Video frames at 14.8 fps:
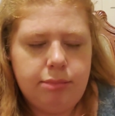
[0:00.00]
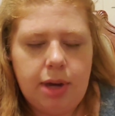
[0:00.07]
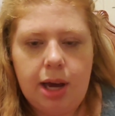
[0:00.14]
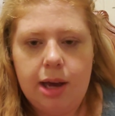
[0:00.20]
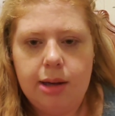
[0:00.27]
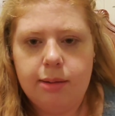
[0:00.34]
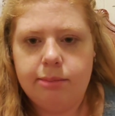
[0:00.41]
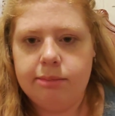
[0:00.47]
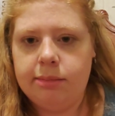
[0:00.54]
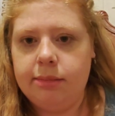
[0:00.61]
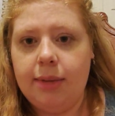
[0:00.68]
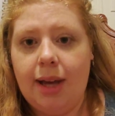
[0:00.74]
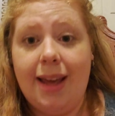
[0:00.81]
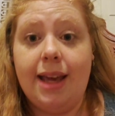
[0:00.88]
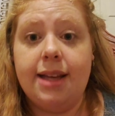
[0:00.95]

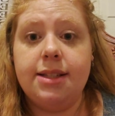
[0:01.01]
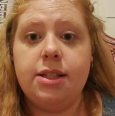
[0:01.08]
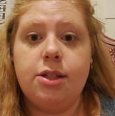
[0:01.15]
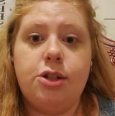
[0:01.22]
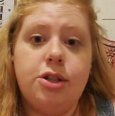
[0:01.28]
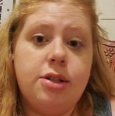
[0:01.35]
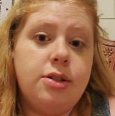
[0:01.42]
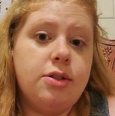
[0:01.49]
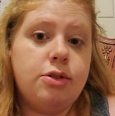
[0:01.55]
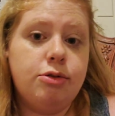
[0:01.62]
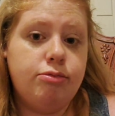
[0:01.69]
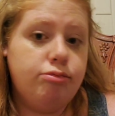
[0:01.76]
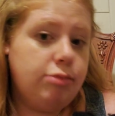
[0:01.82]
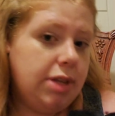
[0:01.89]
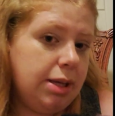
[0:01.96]
I guess just
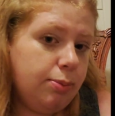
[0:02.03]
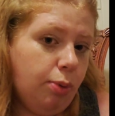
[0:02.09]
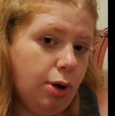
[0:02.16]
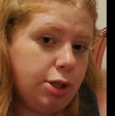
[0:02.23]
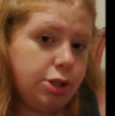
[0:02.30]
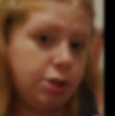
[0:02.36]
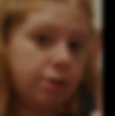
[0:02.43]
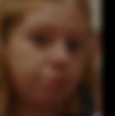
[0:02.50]
keep watching.